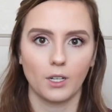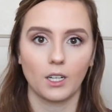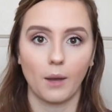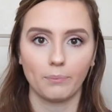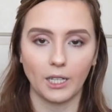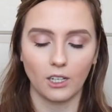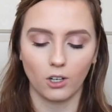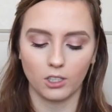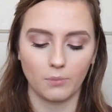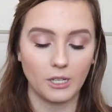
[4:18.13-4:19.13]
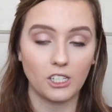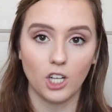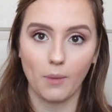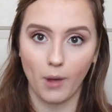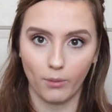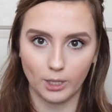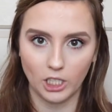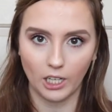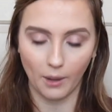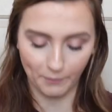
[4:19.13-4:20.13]
company called the PJ
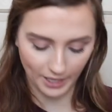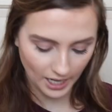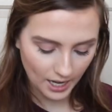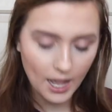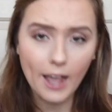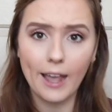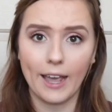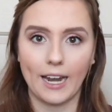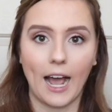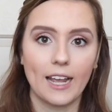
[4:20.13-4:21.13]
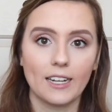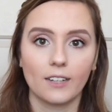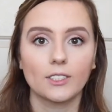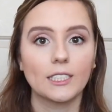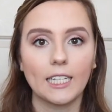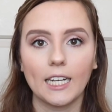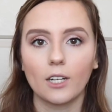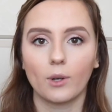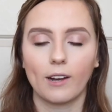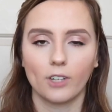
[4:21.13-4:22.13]
Publishing Company, and I had never seen
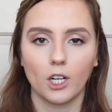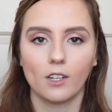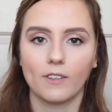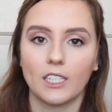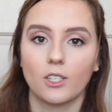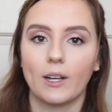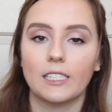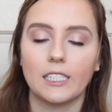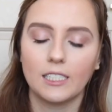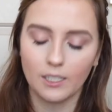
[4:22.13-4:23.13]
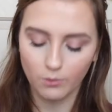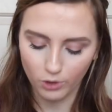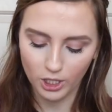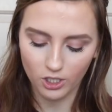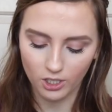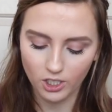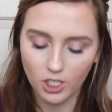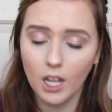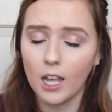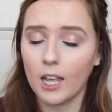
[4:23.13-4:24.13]
it or ever heard of it, so I did some research.